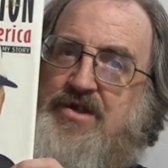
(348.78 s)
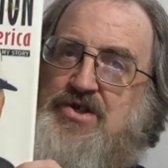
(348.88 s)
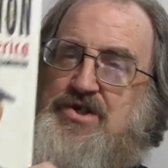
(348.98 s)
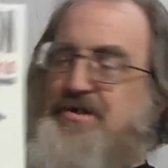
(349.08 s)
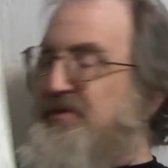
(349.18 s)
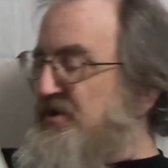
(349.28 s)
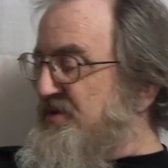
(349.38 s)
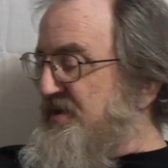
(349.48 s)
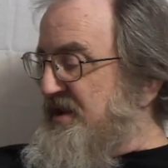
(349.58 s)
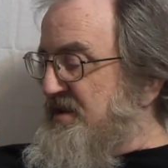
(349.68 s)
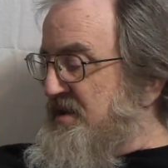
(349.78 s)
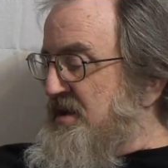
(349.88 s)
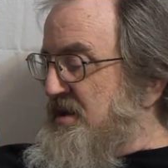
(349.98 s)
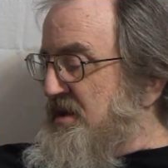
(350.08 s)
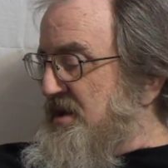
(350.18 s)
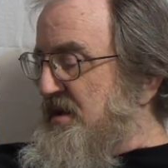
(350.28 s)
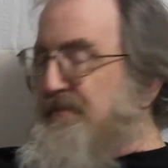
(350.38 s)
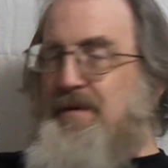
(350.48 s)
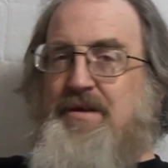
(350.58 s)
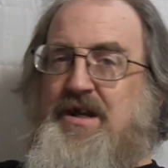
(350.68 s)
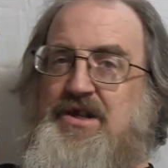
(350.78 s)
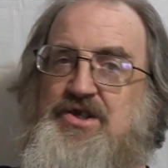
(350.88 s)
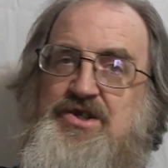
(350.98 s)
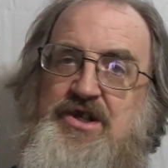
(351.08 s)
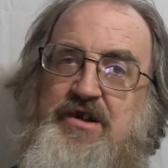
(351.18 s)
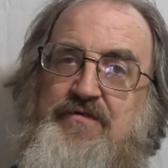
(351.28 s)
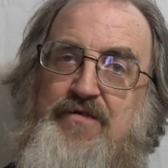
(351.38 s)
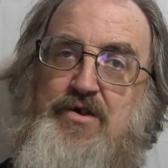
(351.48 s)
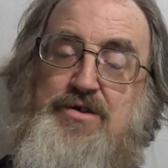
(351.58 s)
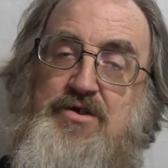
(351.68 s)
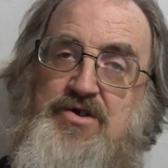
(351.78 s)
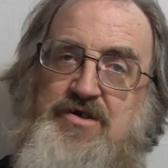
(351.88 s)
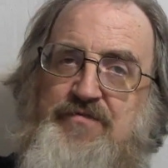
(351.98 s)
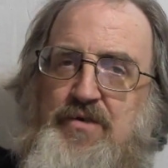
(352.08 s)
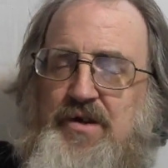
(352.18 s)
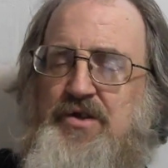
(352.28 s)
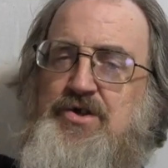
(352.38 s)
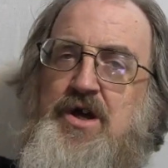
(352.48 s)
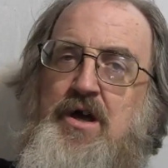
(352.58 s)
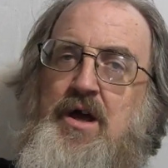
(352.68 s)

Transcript: this is the book to read. Uh, maybe not necessarily first, because there's a few others.